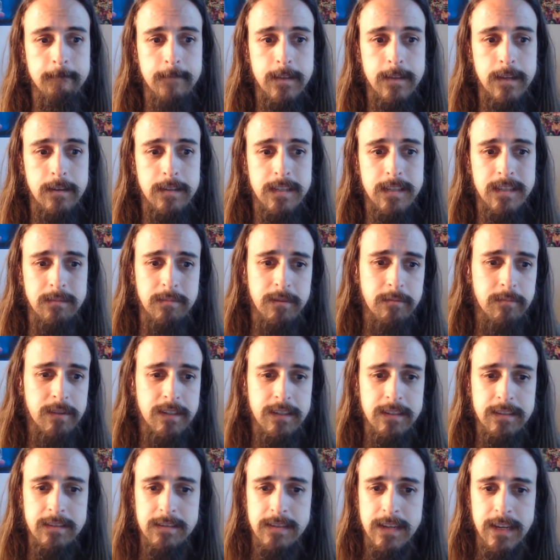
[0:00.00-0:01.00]
simply
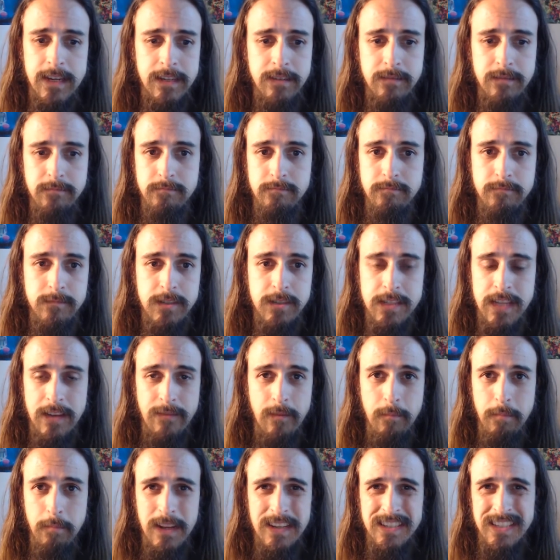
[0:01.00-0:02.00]
because I just haven't
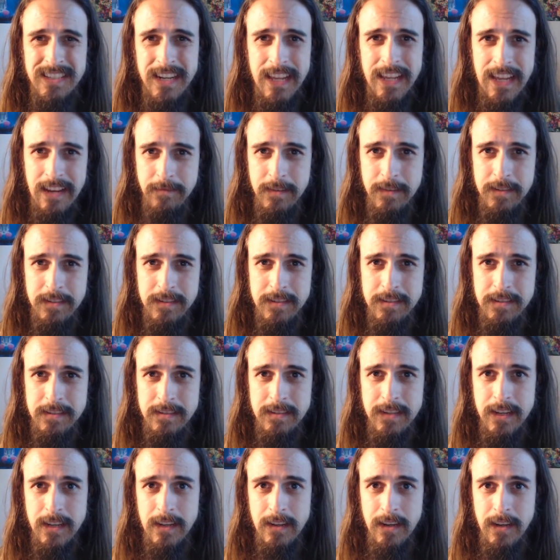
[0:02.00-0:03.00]
placed any emphasis
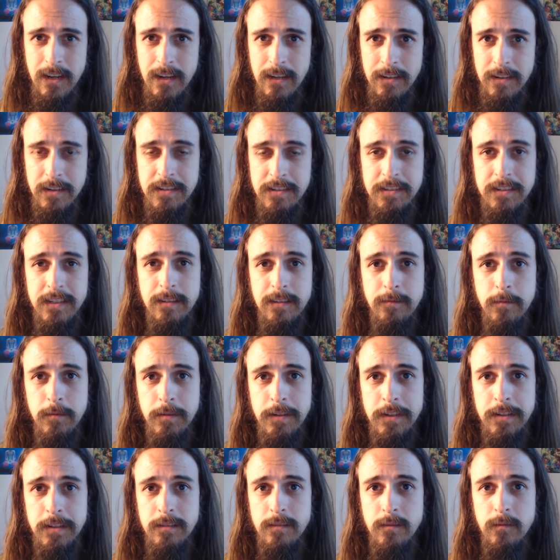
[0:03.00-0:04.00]
on
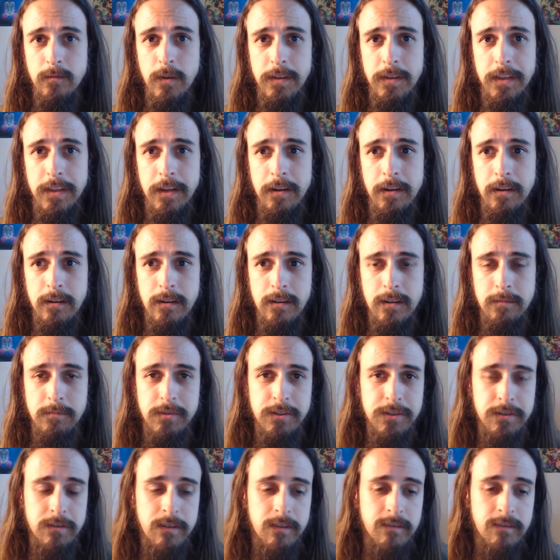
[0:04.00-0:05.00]
discovering what they are. I'm
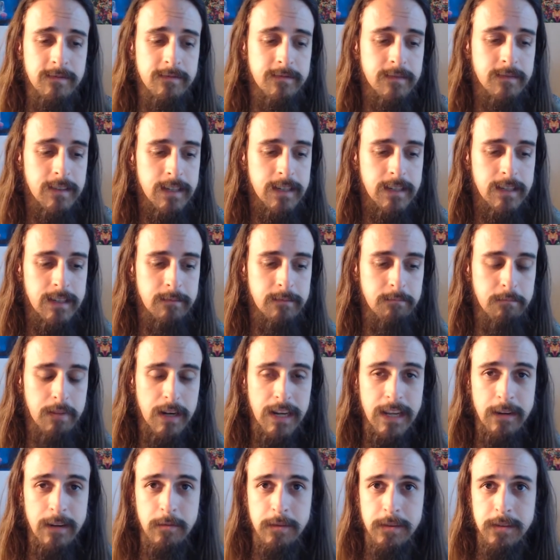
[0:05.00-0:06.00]
sure I've
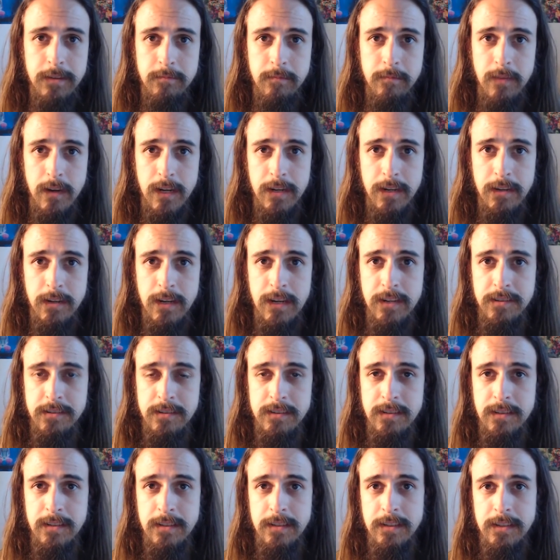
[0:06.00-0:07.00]
played with them
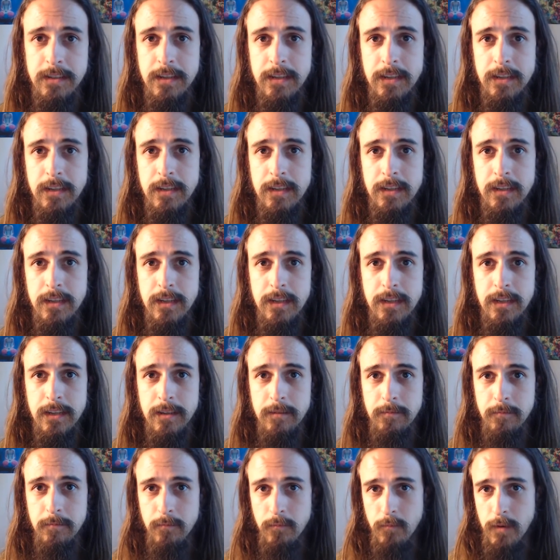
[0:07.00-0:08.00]
unconsciously, and
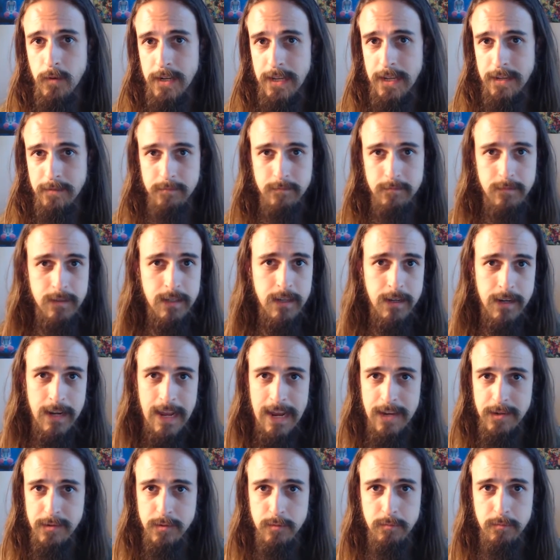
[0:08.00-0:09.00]
when I've done
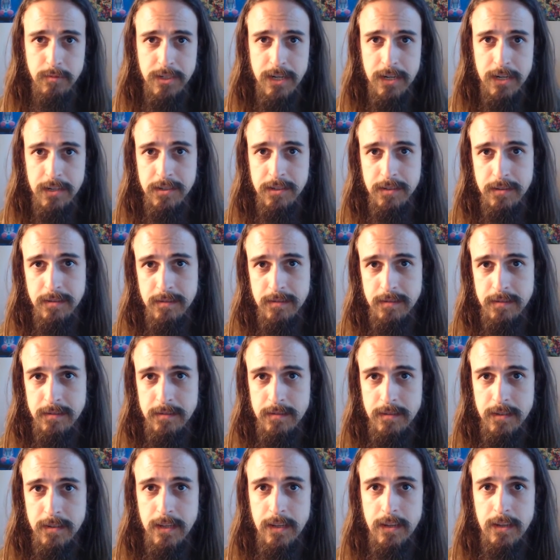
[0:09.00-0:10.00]
astral projections,
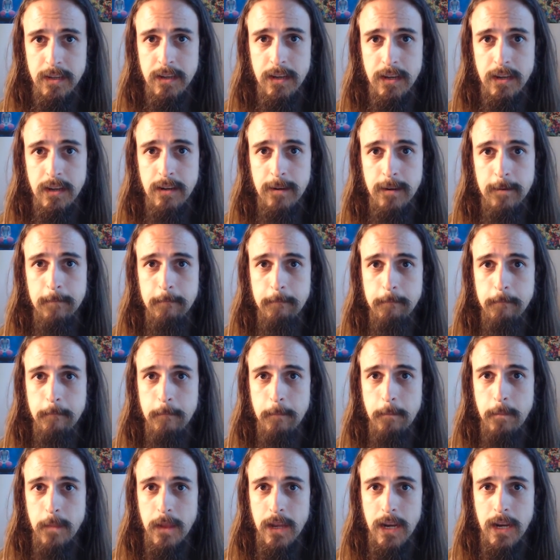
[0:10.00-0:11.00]

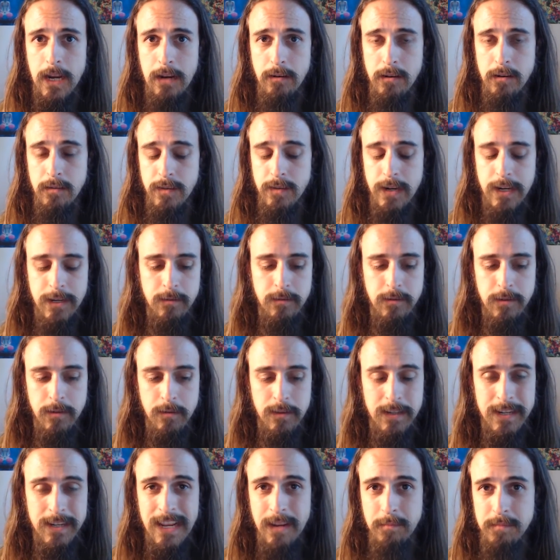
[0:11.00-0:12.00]
however, I don't know
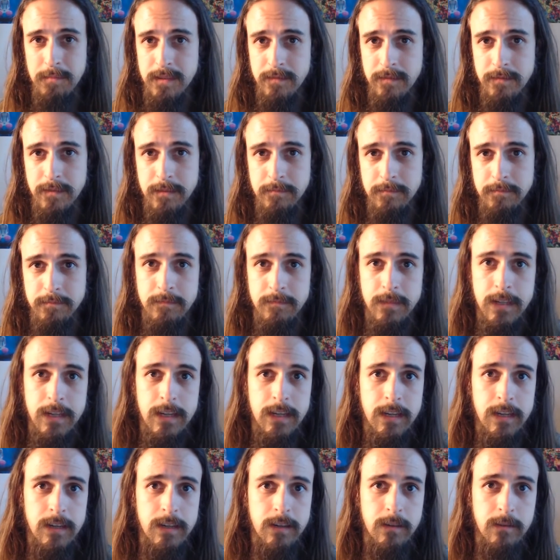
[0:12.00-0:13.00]
the names of them
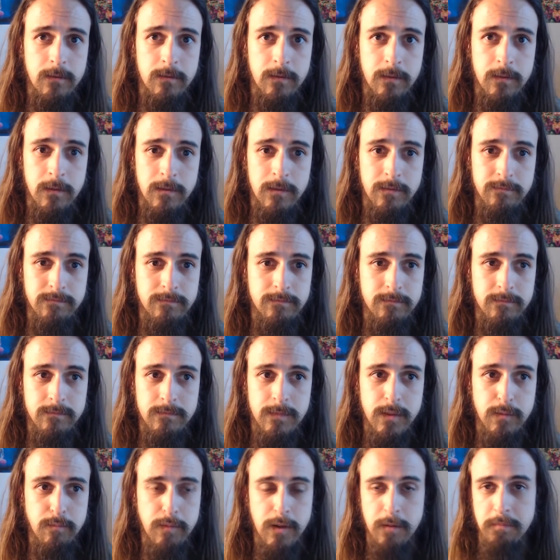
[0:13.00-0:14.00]
or the
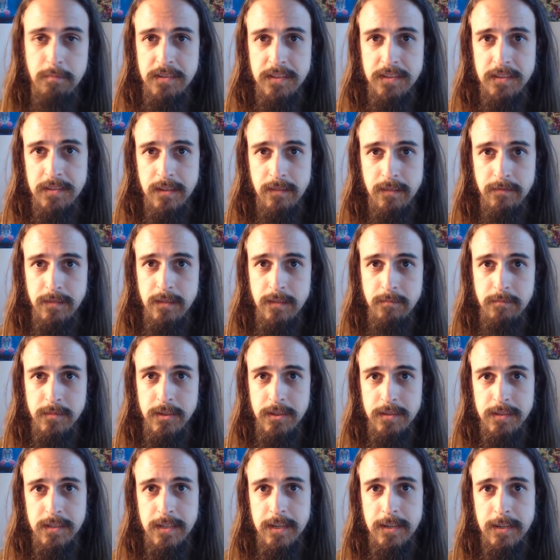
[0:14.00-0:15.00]
purposes of them
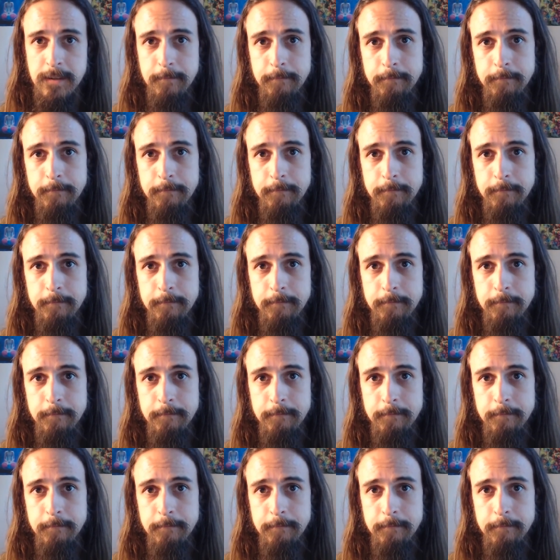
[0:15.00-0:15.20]
just yet.